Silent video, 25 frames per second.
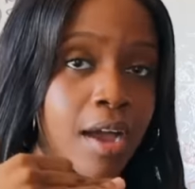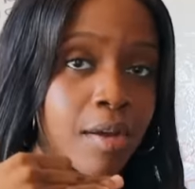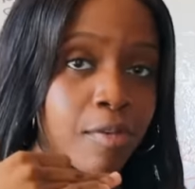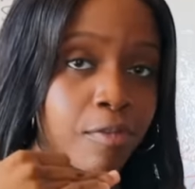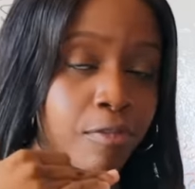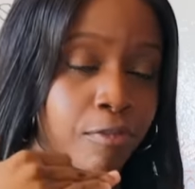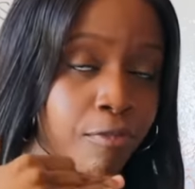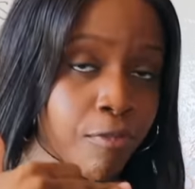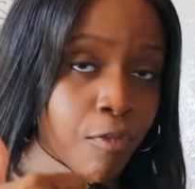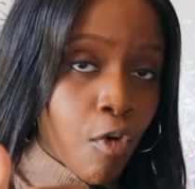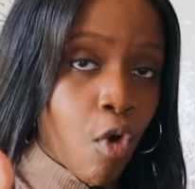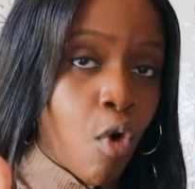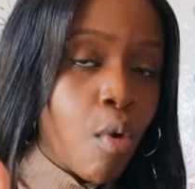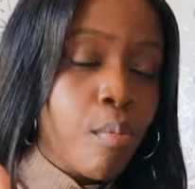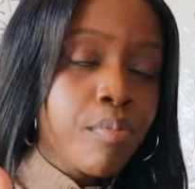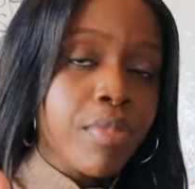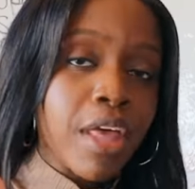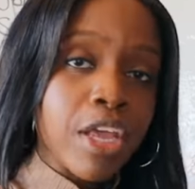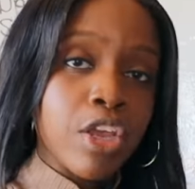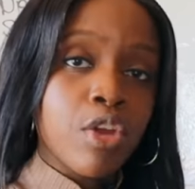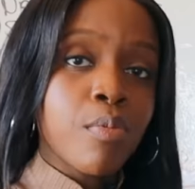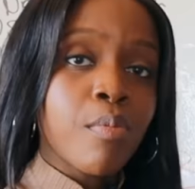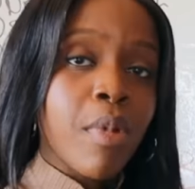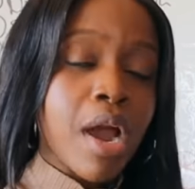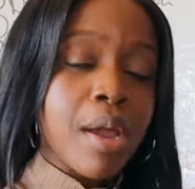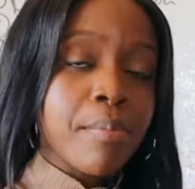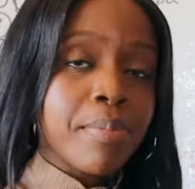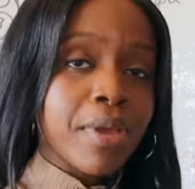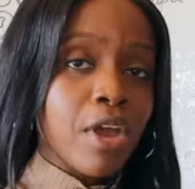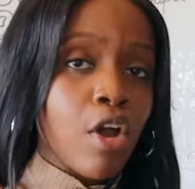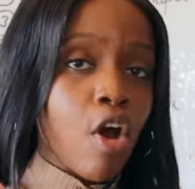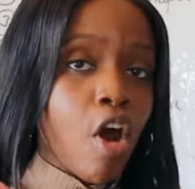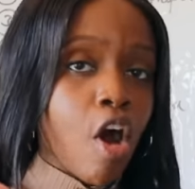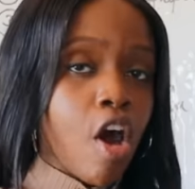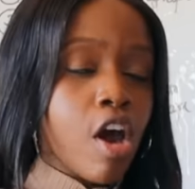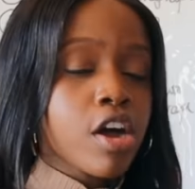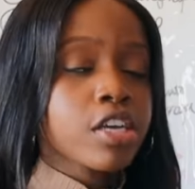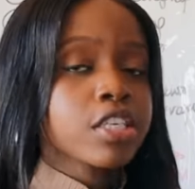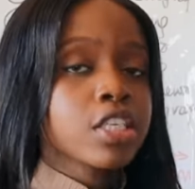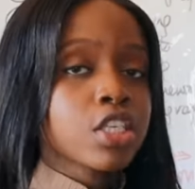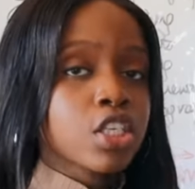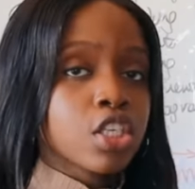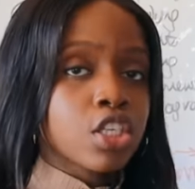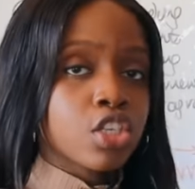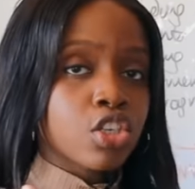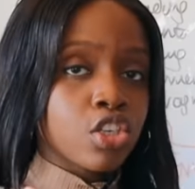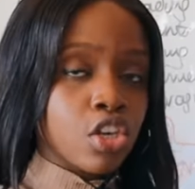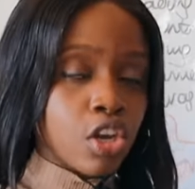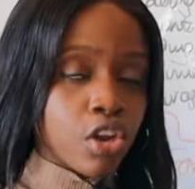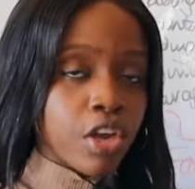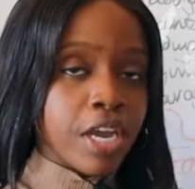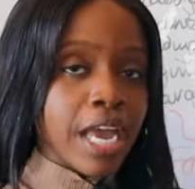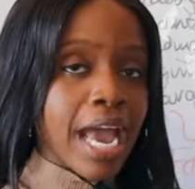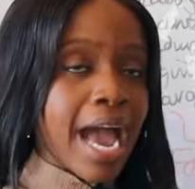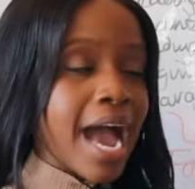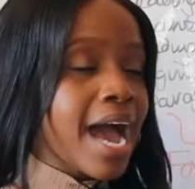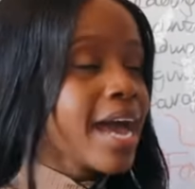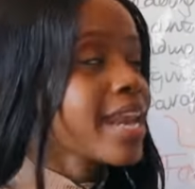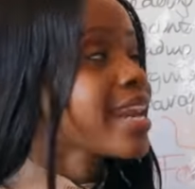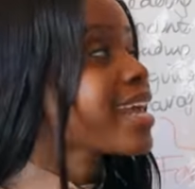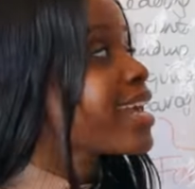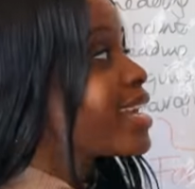form that you might be asked to look at